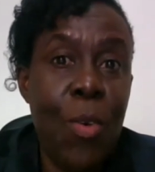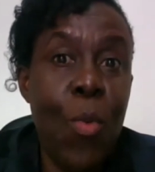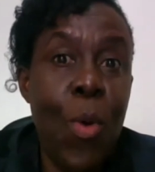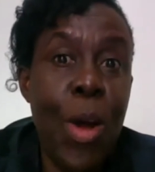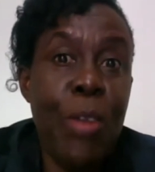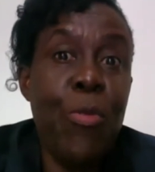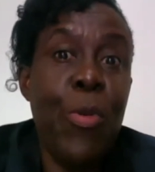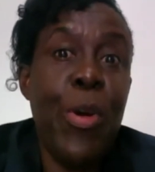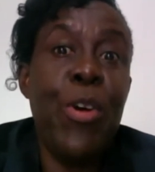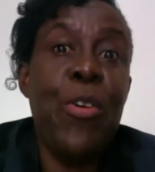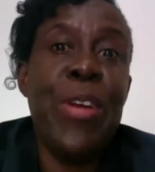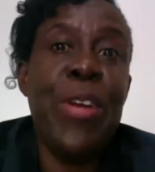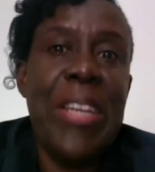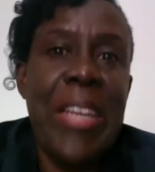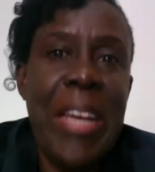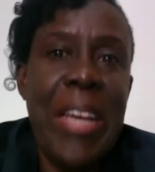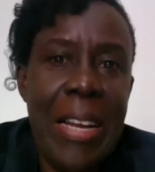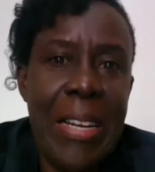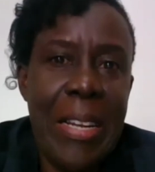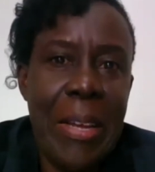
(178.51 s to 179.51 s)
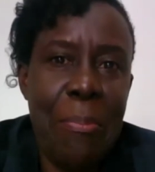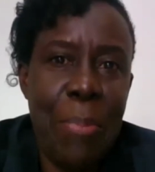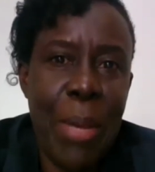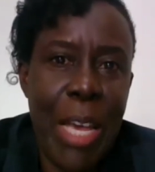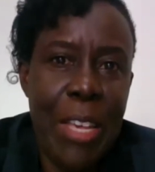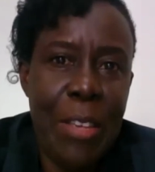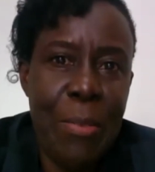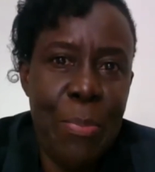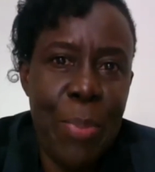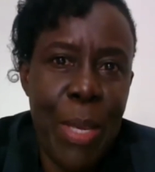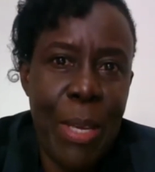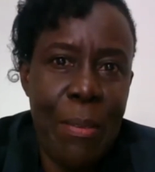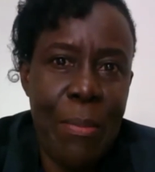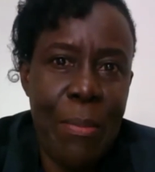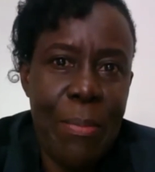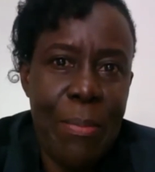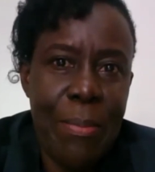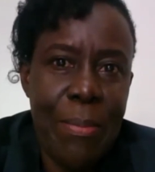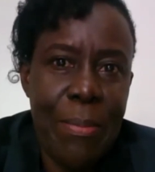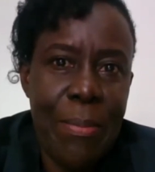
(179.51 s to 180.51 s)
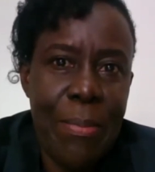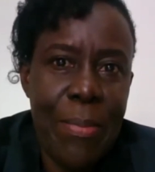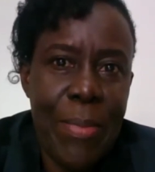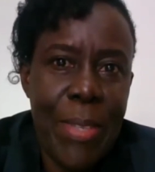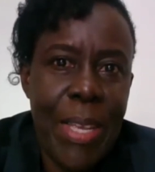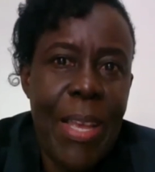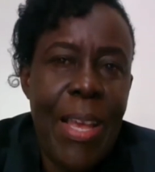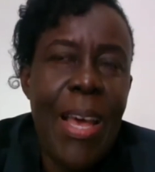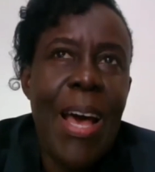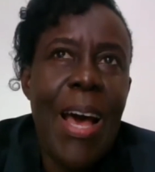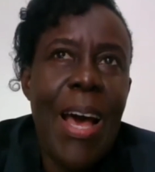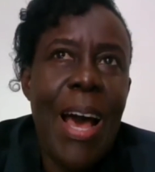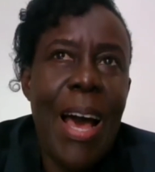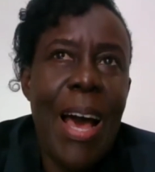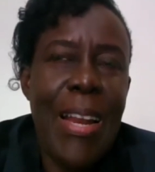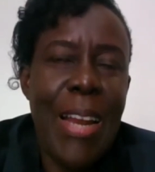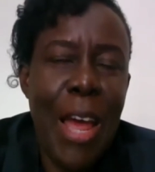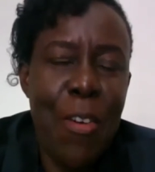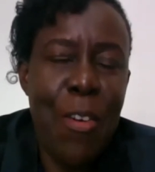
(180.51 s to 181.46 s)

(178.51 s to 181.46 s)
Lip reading: when we already had a baby. And I